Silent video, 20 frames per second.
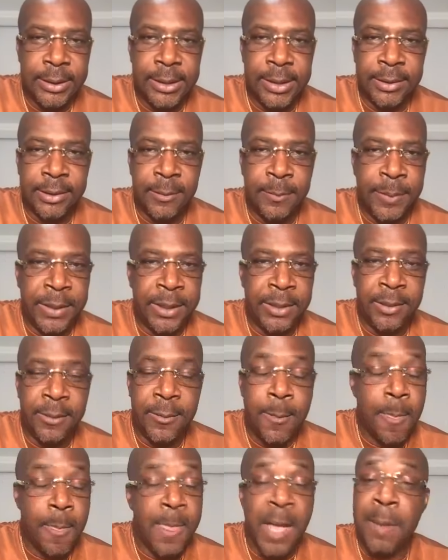disappeared.
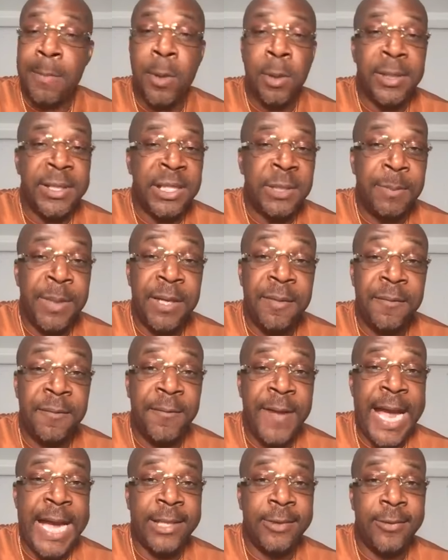I'm only spitting
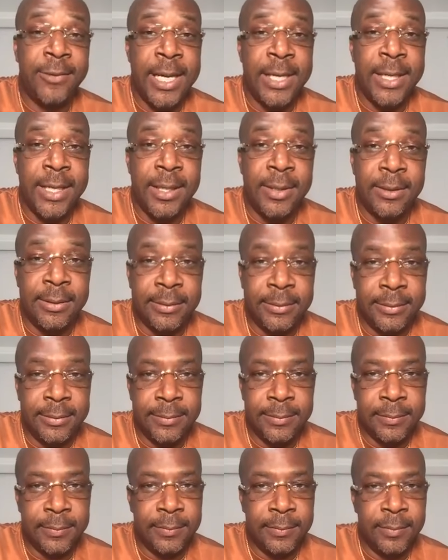facts right now.
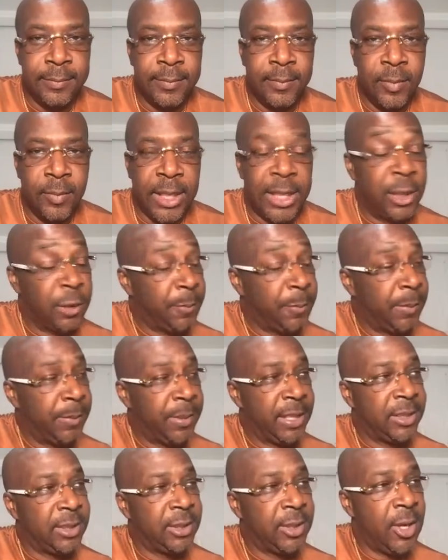There's
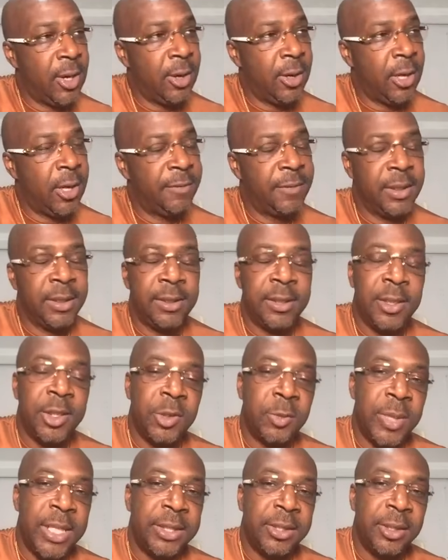people that started off this
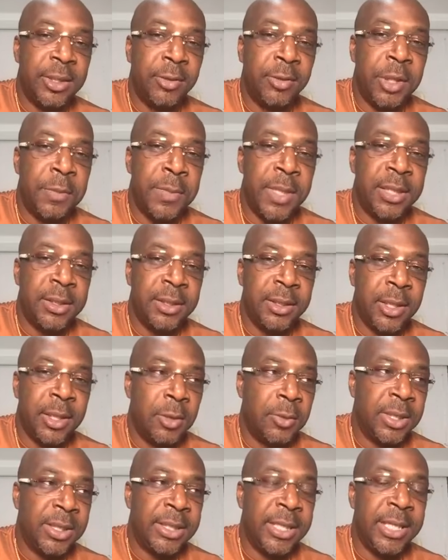situation 3 months
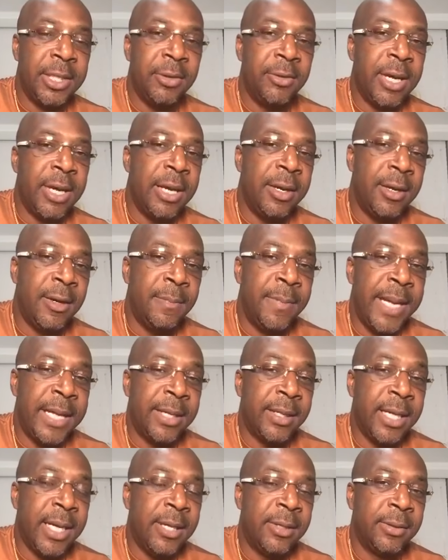ago with 10 grand in their
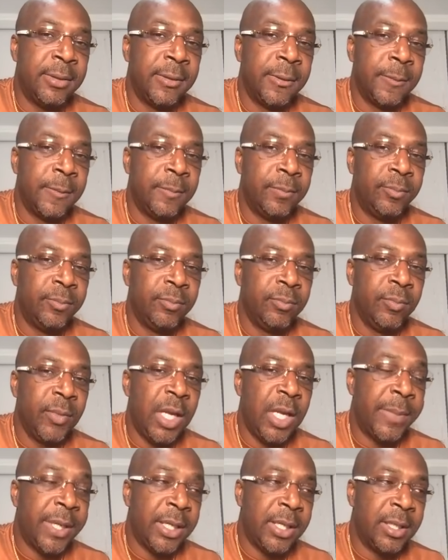bank account.
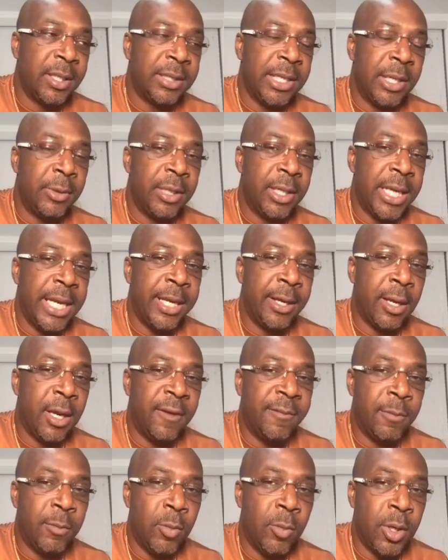And because they were laid
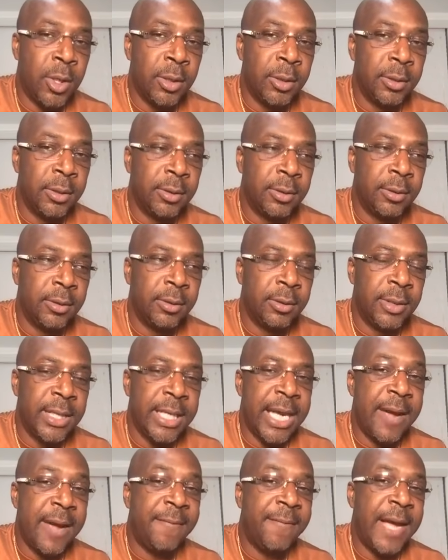off from work,
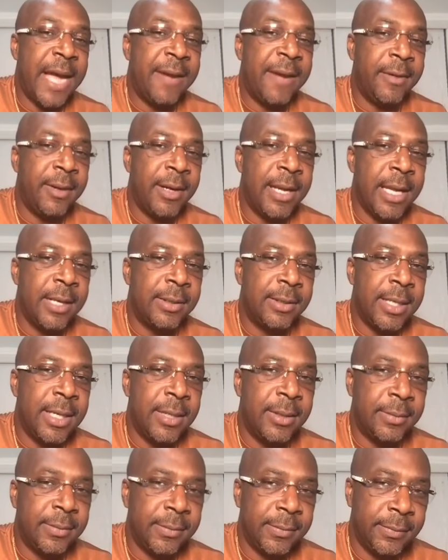they got $500 now.
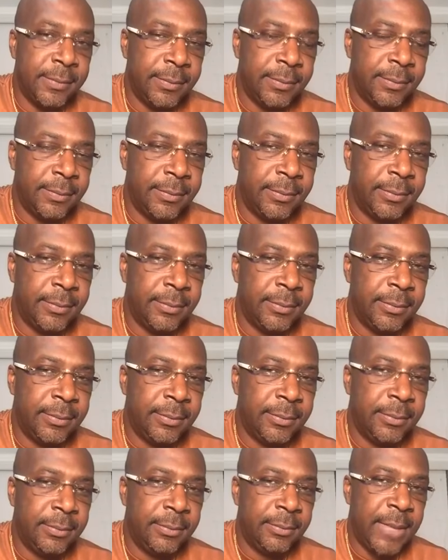
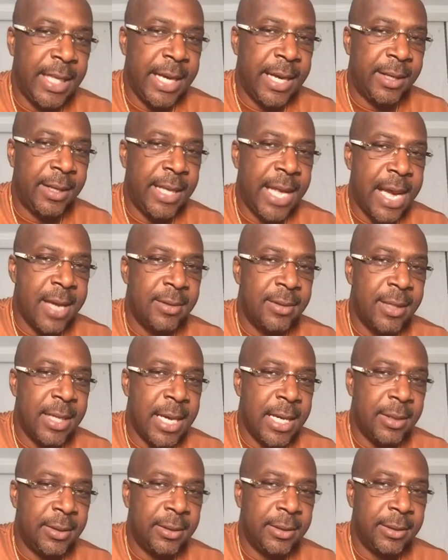They got
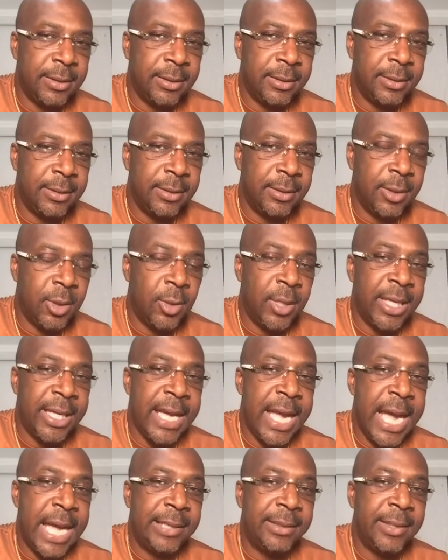$1,000 or they
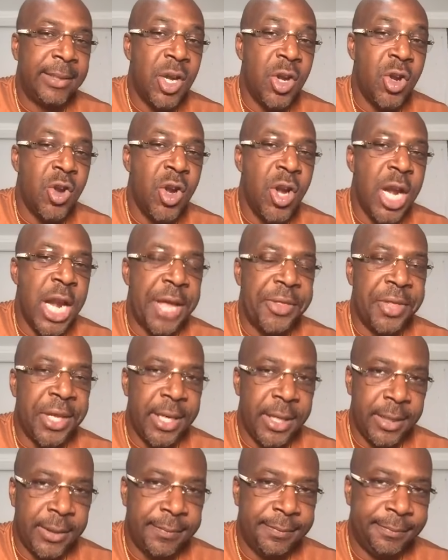got
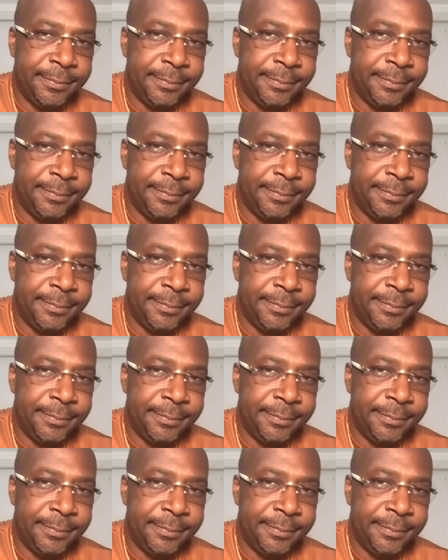nothing.